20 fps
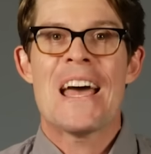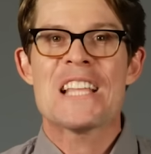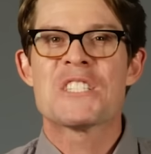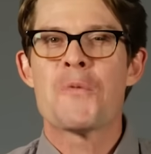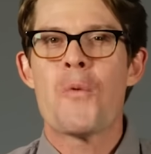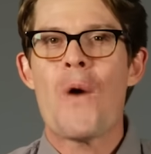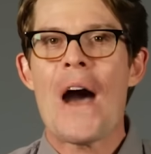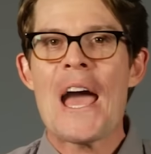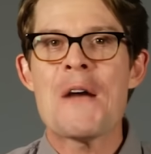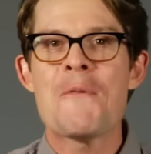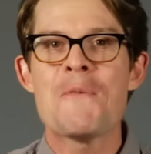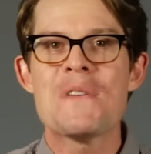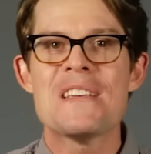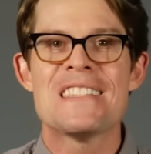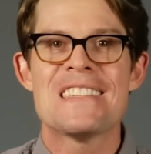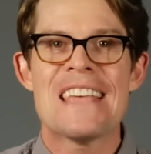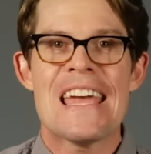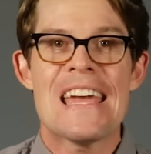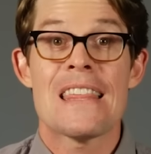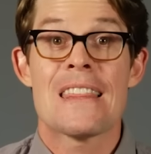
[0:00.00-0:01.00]
That's why we
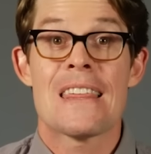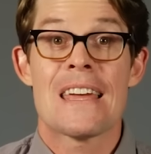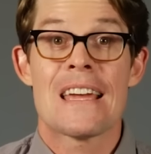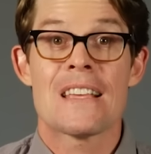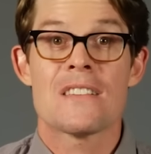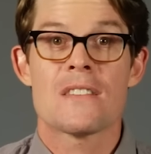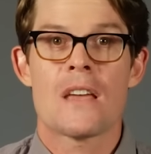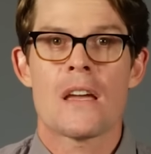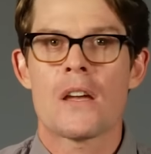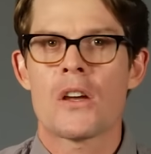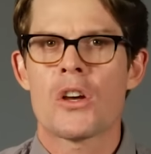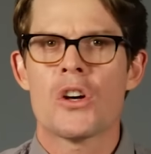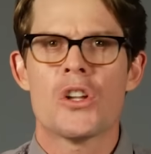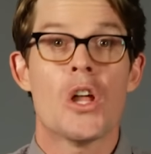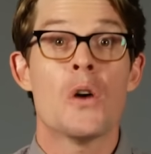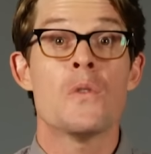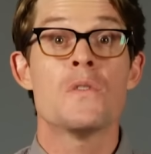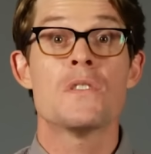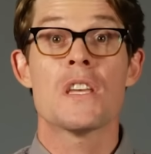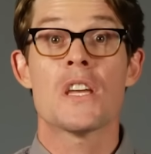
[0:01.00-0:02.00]
say things like
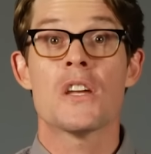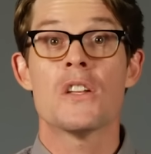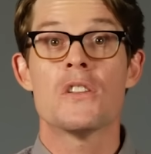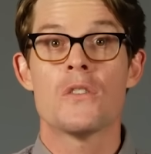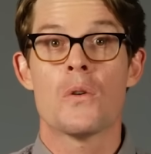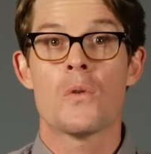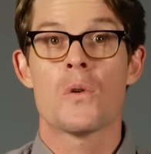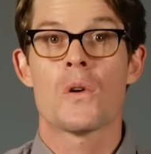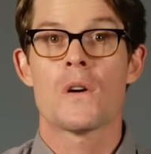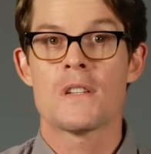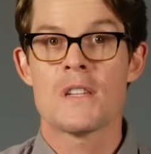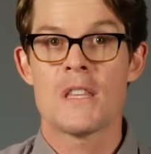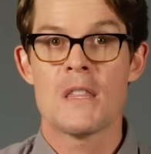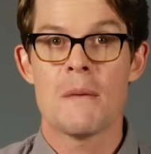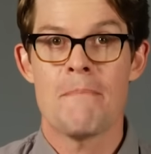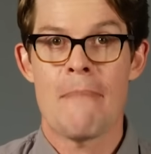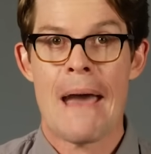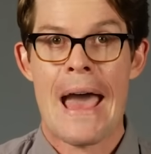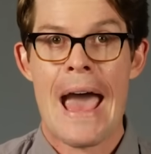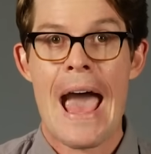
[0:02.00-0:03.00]
closing a door to
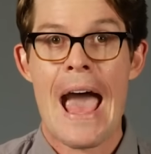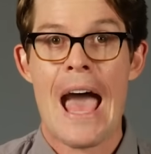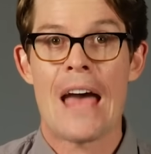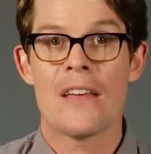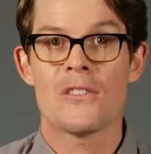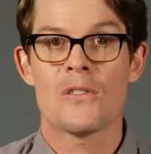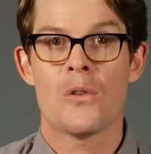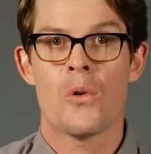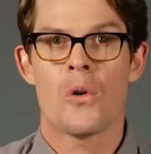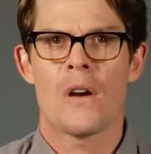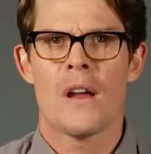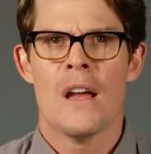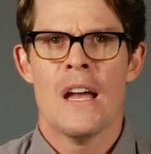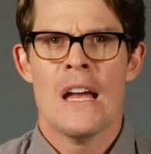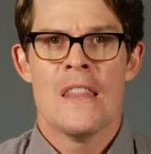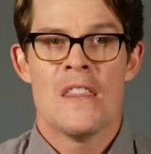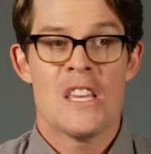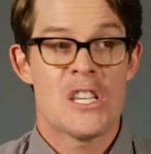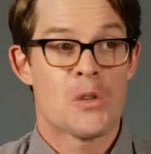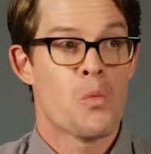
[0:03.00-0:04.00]
the past, or
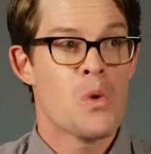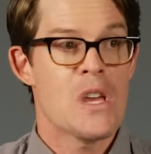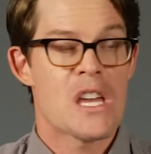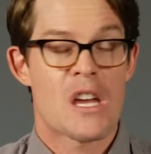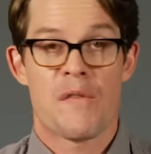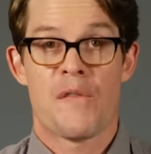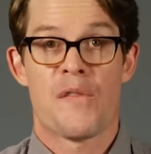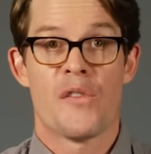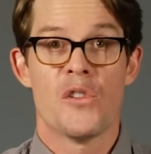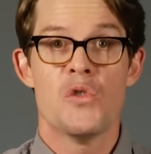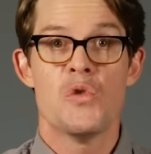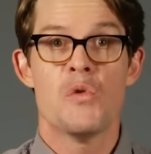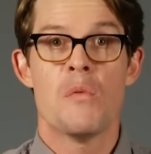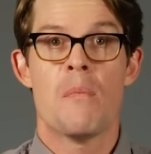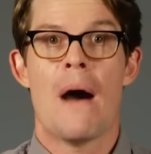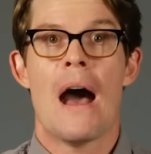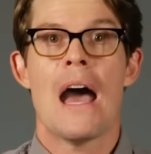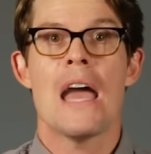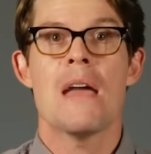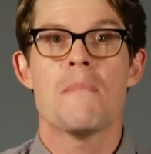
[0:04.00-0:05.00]
this week flew
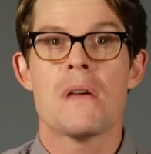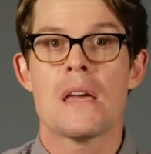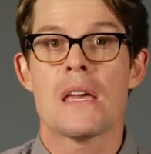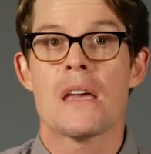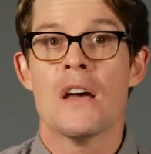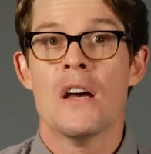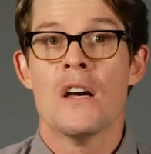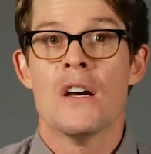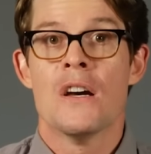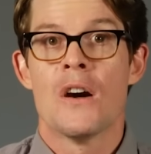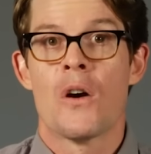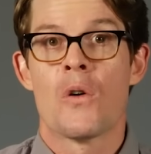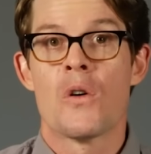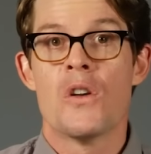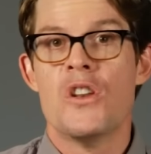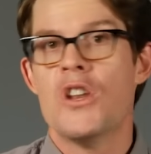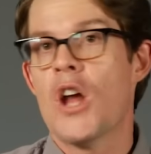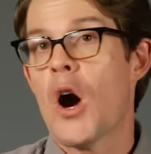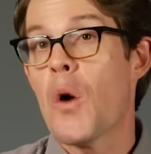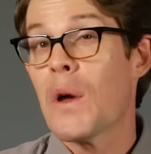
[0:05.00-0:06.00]
by me, or
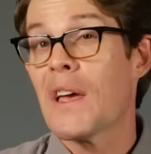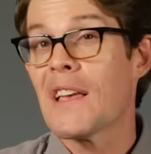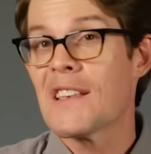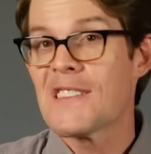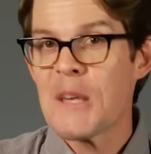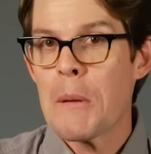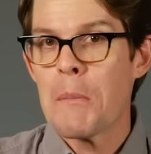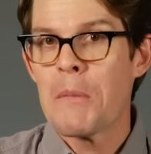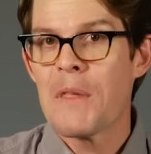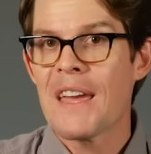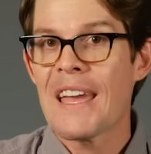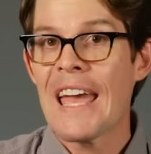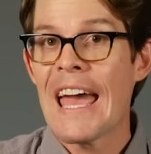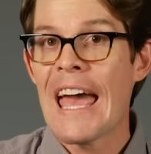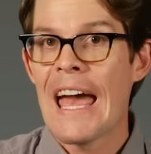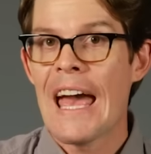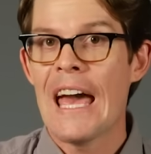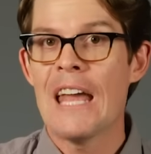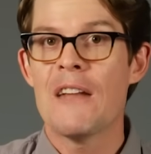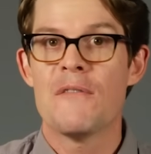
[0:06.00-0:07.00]
knowing something
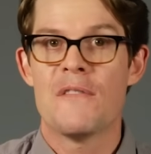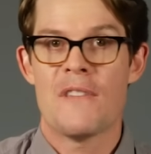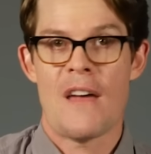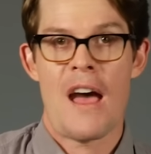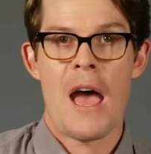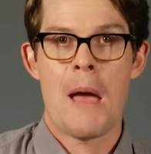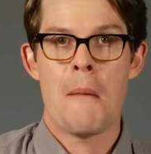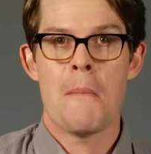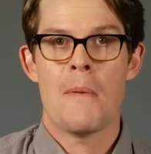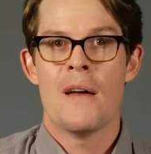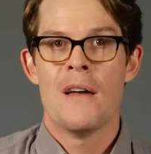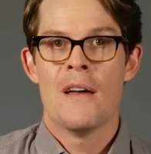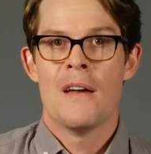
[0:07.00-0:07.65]
ahead of time.